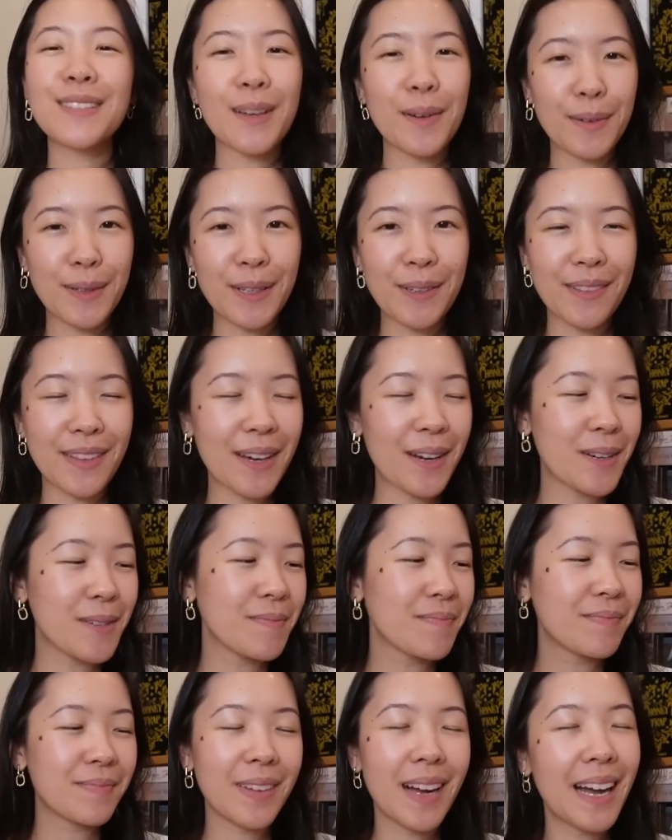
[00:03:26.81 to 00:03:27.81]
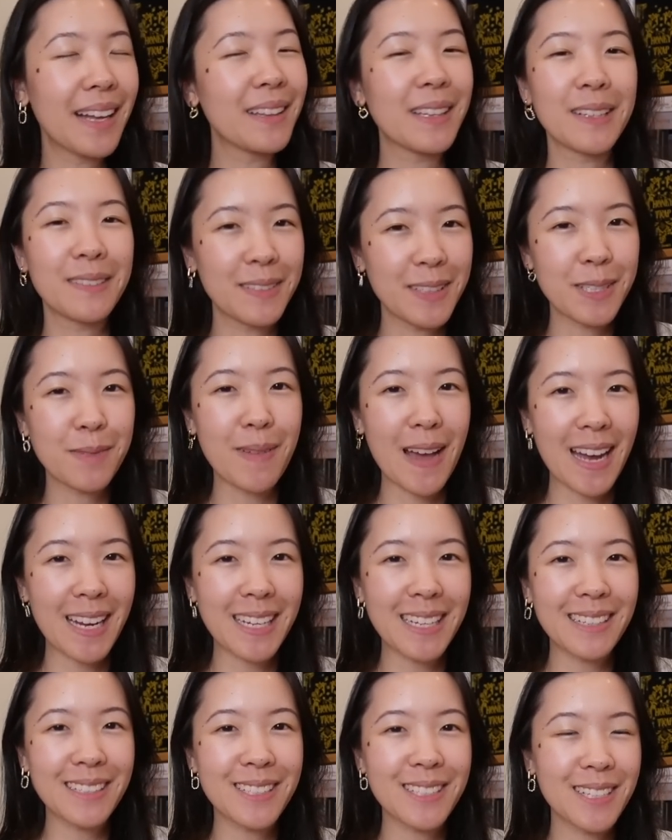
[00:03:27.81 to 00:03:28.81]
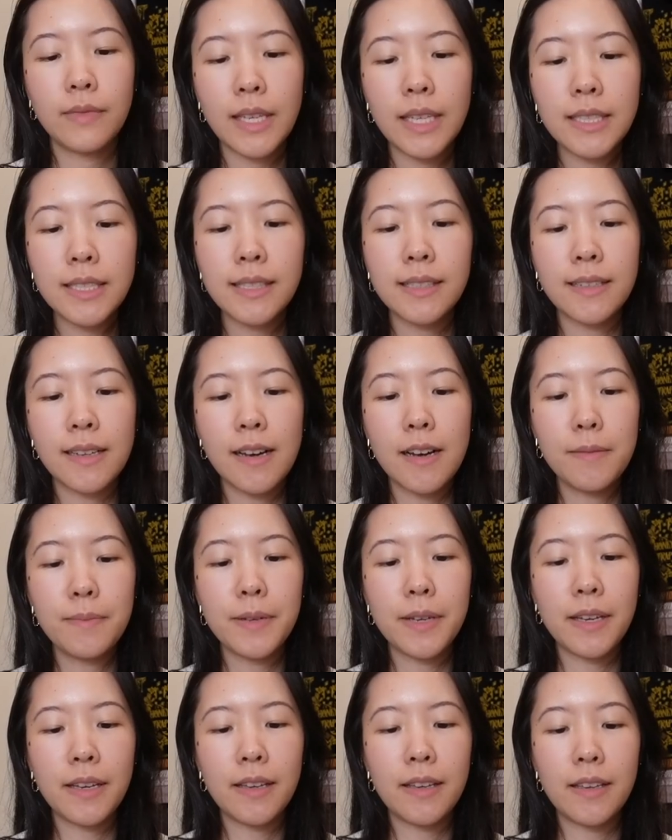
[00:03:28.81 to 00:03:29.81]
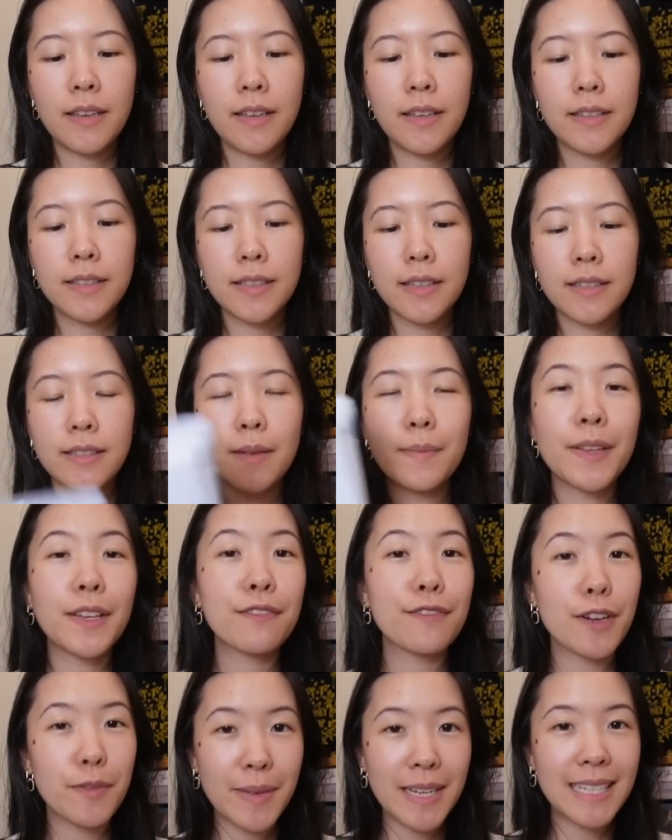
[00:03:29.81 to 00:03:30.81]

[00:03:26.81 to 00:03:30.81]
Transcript: so cute though. I love this package. Next up is something from